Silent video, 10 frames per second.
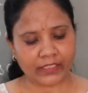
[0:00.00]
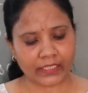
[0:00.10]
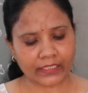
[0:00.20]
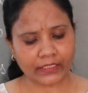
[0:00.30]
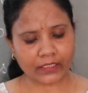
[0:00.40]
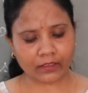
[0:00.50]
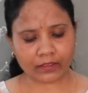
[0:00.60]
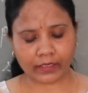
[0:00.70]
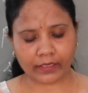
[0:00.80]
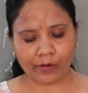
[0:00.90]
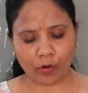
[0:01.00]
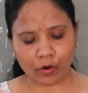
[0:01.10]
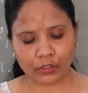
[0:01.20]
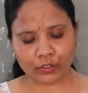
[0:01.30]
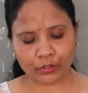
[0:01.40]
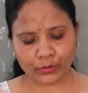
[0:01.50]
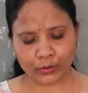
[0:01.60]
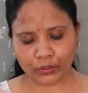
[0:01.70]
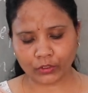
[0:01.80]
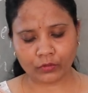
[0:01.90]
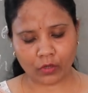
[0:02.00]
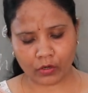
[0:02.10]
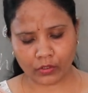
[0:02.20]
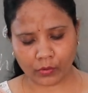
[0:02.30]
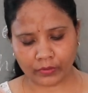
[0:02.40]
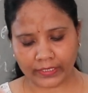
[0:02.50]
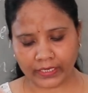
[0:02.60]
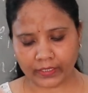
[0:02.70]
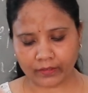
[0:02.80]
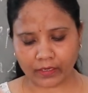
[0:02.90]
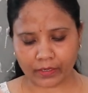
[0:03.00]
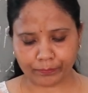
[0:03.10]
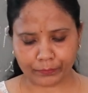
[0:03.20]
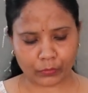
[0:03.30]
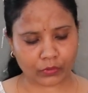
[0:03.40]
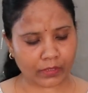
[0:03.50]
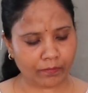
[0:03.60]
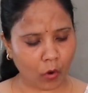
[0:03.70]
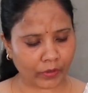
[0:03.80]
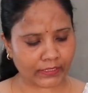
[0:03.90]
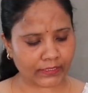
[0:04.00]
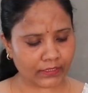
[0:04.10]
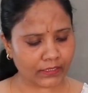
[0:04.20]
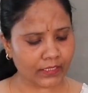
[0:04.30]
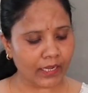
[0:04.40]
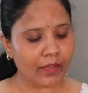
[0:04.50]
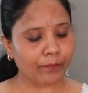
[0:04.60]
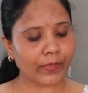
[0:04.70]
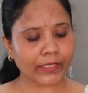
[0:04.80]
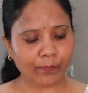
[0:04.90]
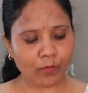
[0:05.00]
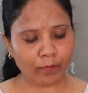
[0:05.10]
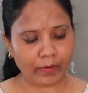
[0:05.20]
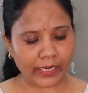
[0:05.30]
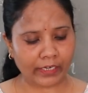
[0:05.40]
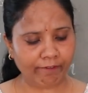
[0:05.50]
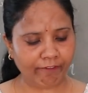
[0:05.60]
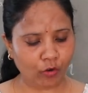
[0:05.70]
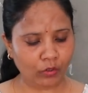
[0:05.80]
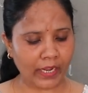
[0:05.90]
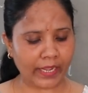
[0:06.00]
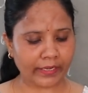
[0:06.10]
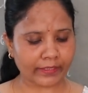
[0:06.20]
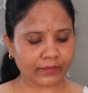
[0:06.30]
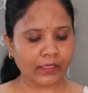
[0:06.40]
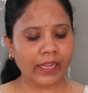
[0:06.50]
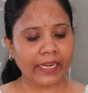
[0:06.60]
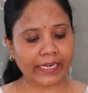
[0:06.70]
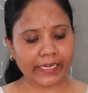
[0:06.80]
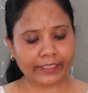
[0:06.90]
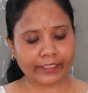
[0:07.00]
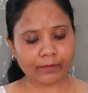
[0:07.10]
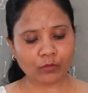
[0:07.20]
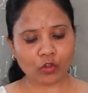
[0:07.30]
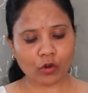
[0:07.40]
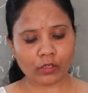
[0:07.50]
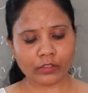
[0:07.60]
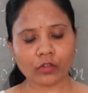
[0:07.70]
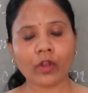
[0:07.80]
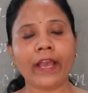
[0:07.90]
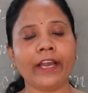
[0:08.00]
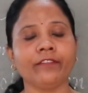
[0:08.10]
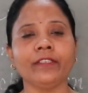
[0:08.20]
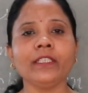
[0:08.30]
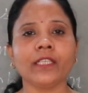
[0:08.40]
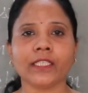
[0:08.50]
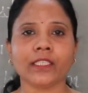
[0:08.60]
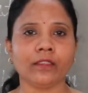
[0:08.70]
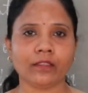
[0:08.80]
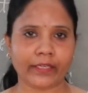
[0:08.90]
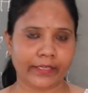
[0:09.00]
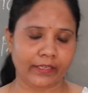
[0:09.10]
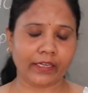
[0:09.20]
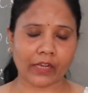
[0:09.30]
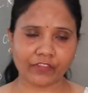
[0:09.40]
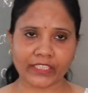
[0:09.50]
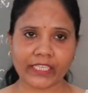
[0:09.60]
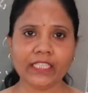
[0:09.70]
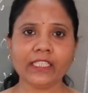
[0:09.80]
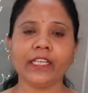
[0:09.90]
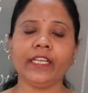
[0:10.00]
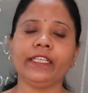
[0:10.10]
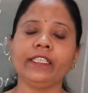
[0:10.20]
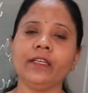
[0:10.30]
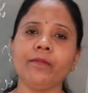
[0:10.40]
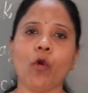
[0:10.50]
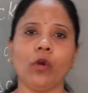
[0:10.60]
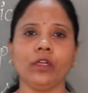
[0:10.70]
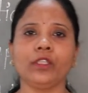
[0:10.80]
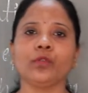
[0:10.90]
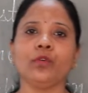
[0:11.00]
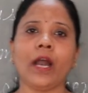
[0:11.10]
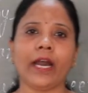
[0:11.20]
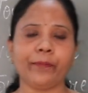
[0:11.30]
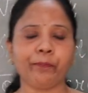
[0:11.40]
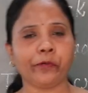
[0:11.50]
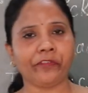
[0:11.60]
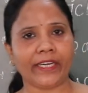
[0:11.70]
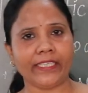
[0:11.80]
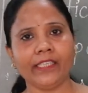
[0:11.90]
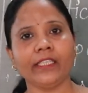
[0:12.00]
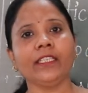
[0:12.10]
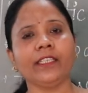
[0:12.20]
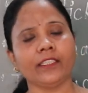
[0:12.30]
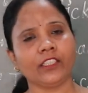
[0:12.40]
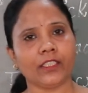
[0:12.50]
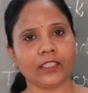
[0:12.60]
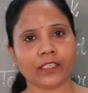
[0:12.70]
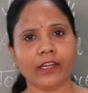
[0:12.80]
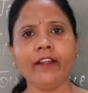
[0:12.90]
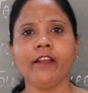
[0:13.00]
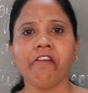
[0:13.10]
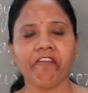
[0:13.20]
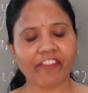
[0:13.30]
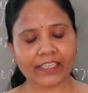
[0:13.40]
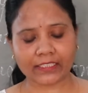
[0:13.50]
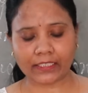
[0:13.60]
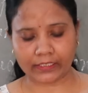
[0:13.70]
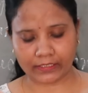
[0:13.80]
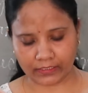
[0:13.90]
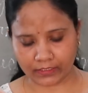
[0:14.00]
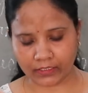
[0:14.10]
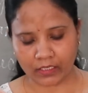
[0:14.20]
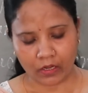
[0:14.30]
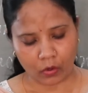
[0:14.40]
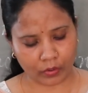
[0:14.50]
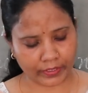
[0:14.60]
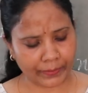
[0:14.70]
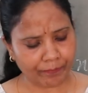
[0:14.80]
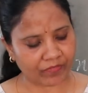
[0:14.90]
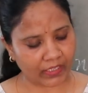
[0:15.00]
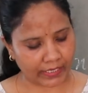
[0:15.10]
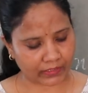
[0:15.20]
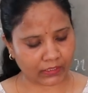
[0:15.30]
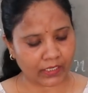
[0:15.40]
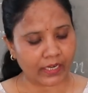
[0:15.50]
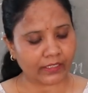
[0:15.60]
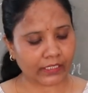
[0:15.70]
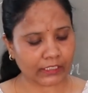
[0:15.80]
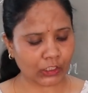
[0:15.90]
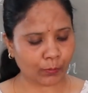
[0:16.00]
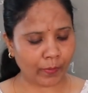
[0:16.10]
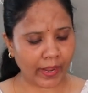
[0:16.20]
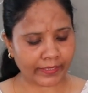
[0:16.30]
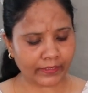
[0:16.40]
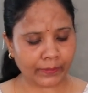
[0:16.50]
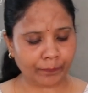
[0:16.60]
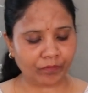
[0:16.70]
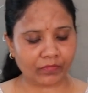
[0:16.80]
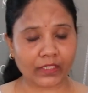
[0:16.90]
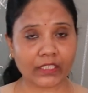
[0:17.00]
Touch screen also used not only in computer monitors but mobile phone and ATMs also have a touch screen. Nowadays ATM also are providing the touch screen facilities. Okay, next, touchpad.